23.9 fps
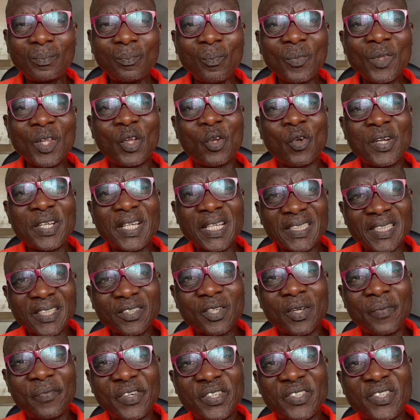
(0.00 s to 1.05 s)
because the essence
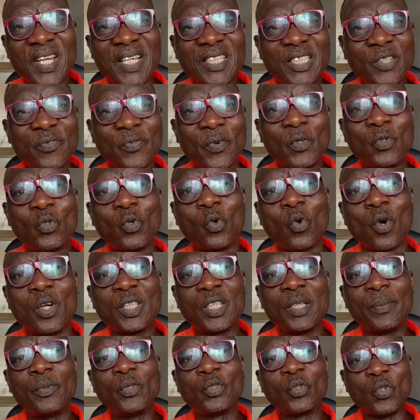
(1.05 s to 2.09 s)
of research is for you to
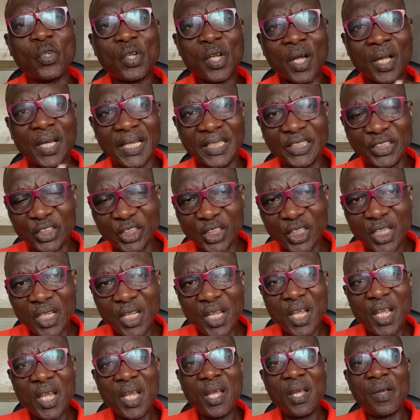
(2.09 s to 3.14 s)
contribute to knowledge
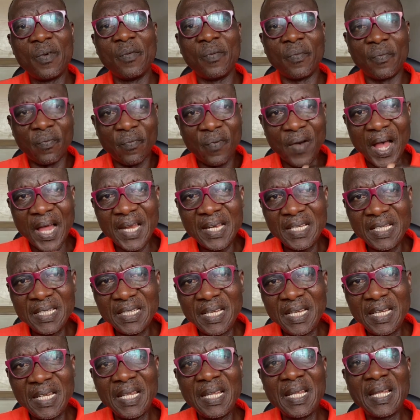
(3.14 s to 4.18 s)

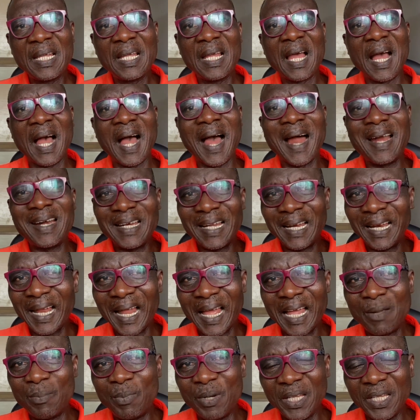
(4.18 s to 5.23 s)
validly and
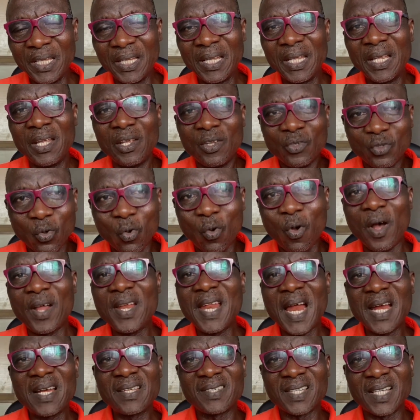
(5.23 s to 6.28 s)
reliably. So
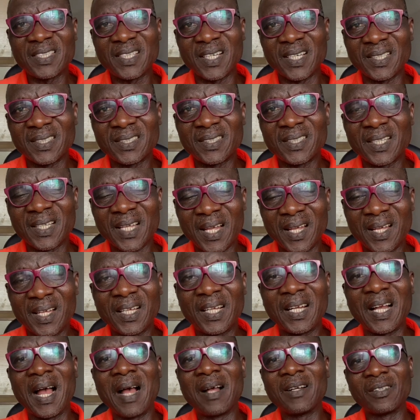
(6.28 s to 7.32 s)
other researchers
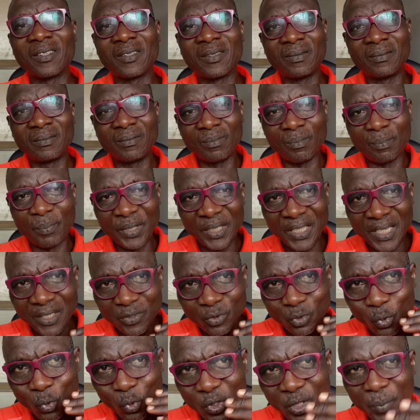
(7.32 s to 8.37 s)
can begin
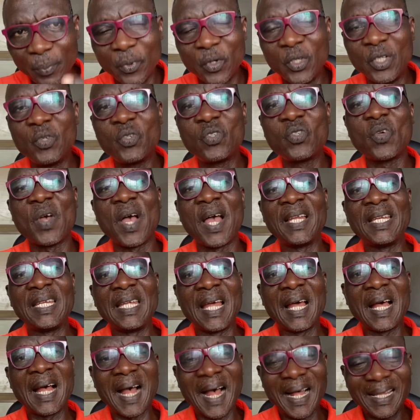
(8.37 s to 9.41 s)
to reproduce your
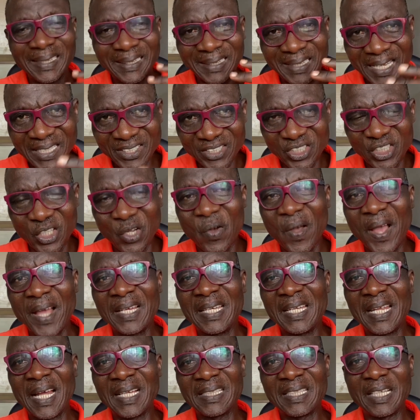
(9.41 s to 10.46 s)
idea and test your
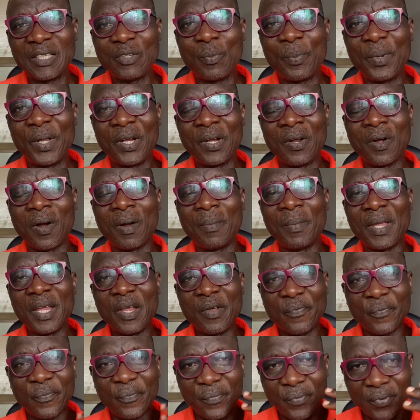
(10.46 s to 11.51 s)
ideas, then you become a
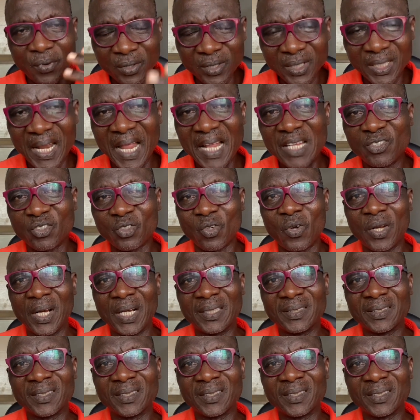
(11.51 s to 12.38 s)
frontline scholar.